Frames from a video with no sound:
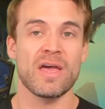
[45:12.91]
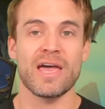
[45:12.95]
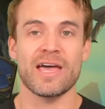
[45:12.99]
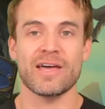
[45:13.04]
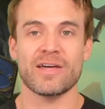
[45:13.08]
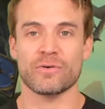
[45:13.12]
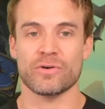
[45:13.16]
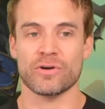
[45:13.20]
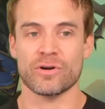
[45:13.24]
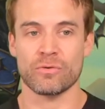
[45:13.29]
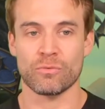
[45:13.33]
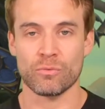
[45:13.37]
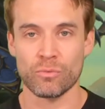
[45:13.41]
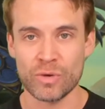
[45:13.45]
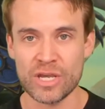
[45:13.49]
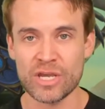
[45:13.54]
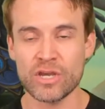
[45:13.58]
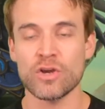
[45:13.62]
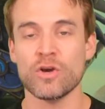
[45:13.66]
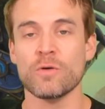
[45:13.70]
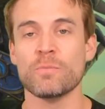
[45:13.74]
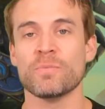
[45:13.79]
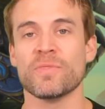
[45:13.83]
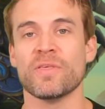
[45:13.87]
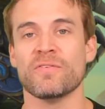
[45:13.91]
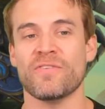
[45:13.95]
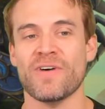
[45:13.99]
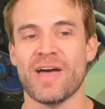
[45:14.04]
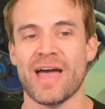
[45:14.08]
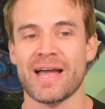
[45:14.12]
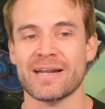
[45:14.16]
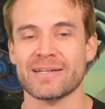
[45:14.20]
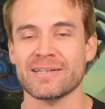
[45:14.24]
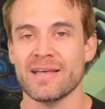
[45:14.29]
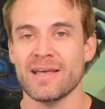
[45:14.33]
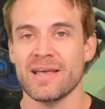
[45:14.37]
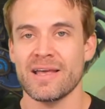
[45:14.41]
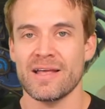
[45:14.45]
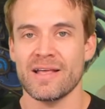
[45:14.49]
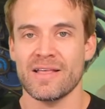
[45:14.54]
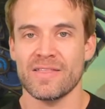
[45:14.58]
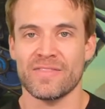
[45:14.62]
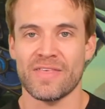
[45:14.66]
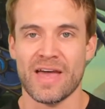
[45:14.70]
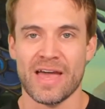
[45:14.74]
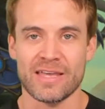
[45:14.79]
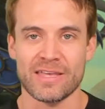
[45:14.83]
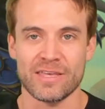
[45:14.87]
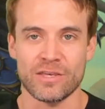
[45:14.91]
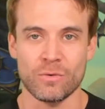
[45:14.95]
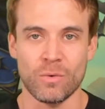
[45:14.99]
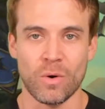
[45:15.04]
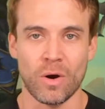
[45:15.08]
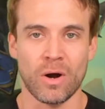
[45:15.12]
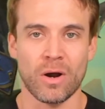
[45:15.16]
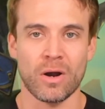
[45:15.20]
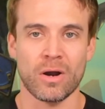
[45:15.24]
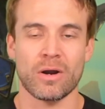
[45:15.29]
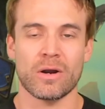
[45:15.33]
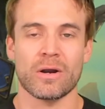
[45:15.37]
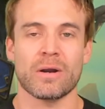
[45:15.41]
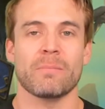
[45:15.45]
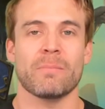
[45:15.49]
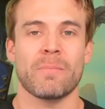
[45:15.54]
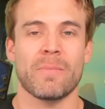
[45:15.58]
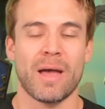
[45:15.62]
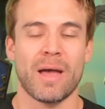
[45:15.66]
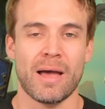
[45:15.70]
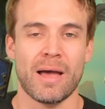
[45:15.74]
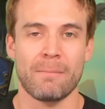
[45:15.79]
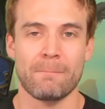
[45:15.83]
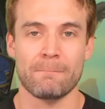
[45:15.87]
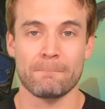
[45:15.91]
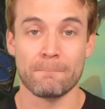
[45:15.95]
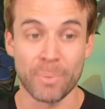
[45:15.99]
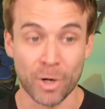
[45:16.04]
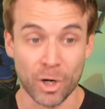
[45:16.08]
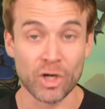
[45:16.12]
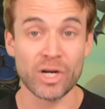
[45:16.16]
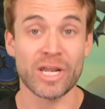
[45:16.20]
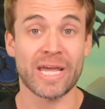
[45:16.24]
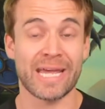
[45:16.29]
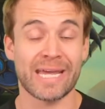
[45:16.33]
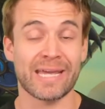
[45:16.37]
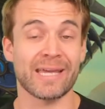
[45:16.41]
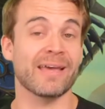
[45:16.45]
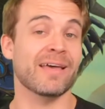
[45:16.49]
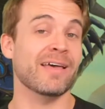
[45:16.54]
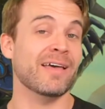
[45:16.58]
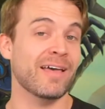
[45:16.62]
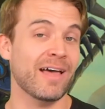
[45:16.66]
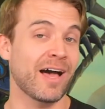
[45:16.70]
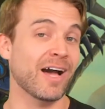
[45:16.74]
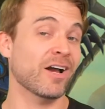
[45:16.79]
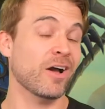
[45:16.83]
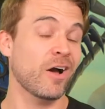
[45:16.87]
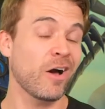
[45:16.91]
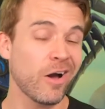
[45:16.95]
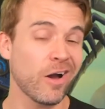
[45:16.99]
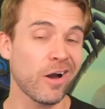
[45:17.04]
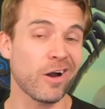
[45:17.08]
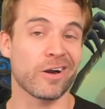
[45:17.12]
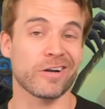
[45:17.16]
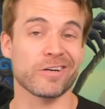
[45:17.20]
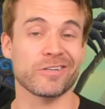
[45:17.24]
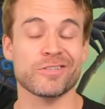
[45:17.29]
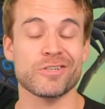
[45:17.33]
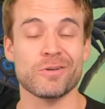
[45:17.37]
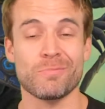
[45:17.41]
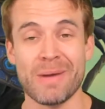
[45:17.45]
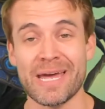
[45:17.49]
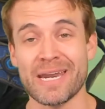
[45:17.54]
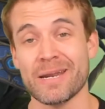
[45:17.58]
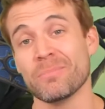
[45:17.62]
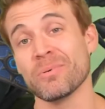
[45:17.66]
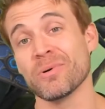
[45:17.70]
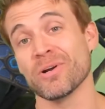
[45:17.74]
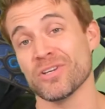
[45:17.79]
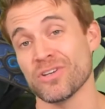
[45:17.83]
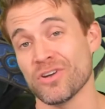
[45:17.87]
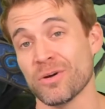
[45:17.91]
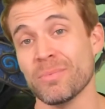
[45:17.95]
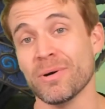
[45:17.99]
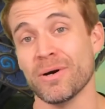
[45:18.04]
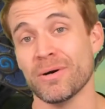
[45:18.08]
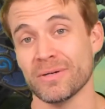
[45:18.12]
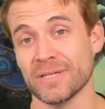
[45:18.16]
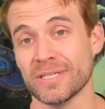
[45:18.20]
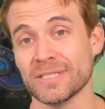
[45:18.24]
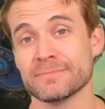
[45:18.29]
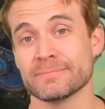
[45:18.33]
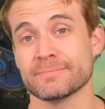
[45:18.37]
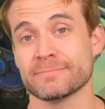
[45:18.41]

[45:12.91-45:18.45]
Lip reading: in order to recoup the fact that you are burning a card to mana burn your opponent.